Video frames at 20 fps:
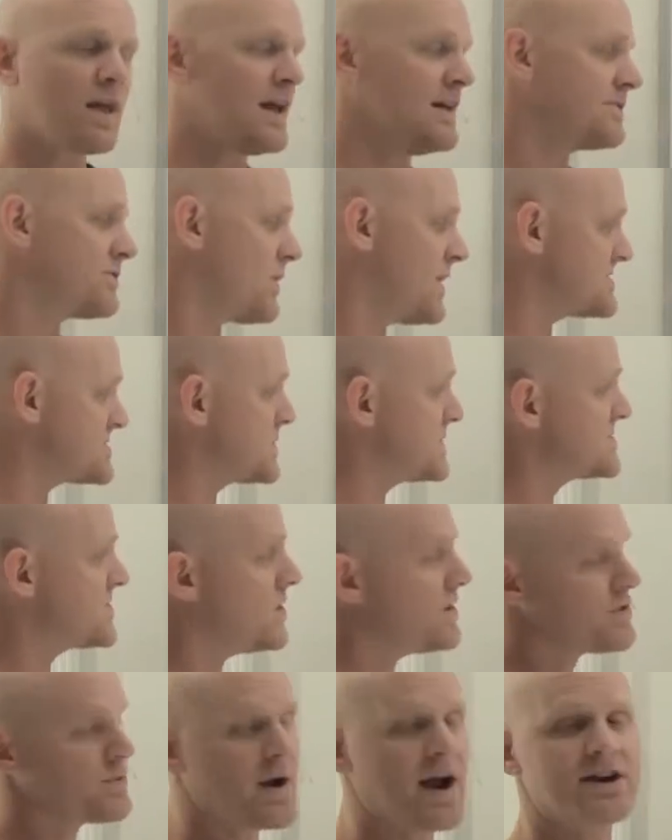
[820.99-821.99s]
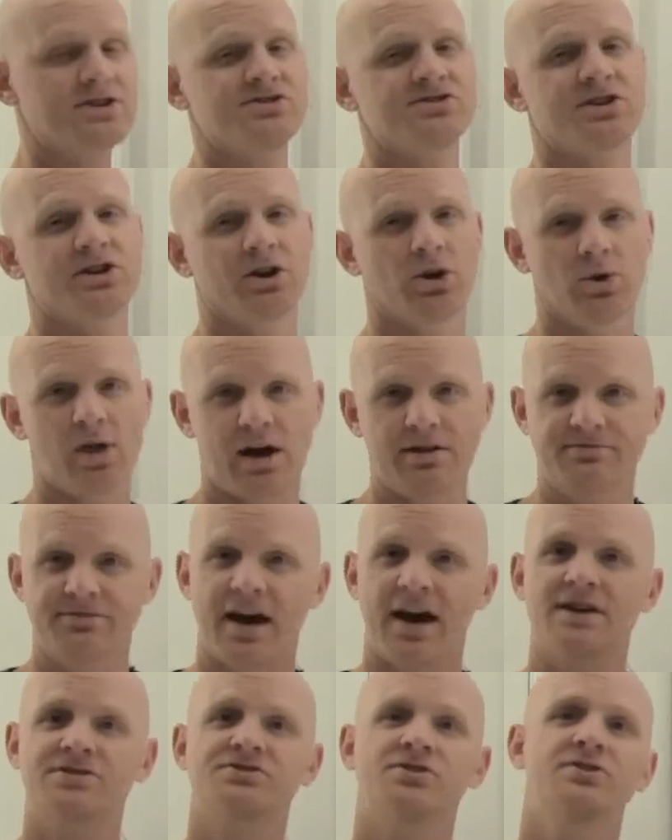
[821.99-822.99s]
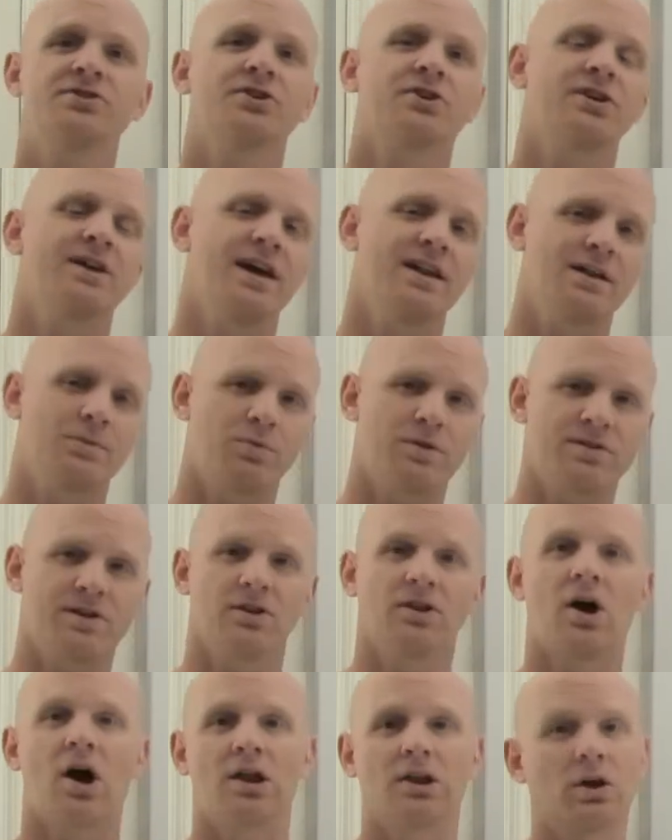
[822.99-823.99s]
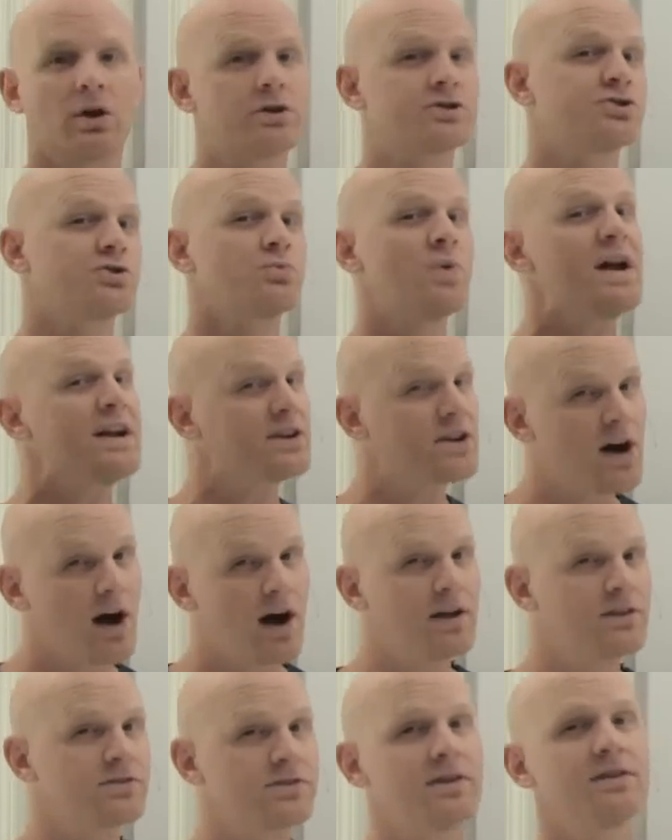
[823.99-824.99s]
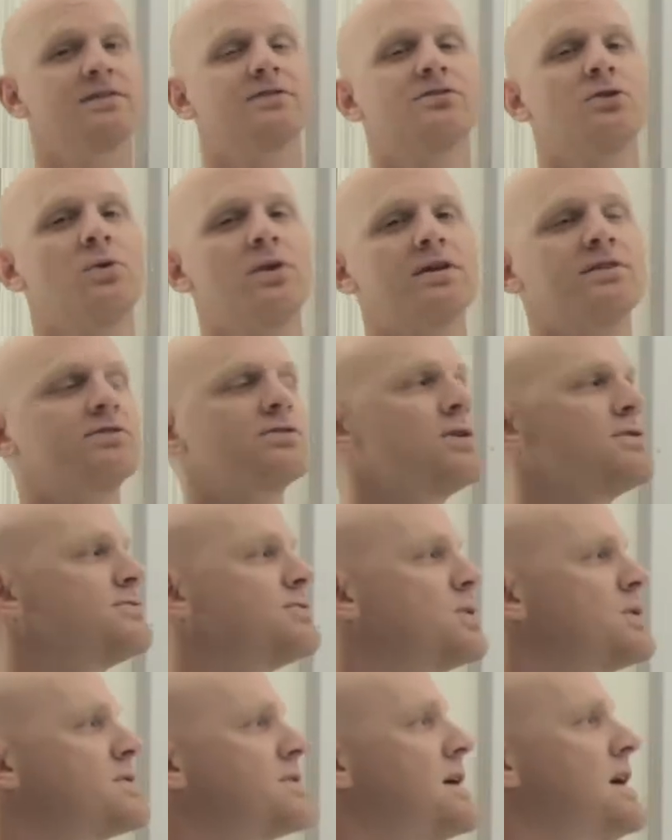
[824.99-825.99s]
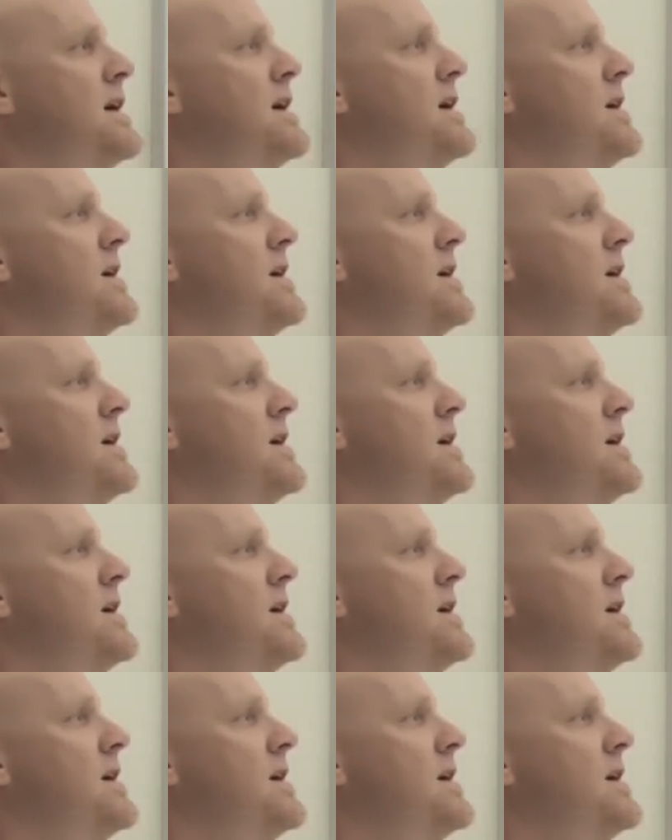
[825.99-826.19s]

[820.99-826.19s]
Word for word: And so as a result, the reaction is going to go a lot faster. You're going to end up with a lot larger rate constant, so on and so forth.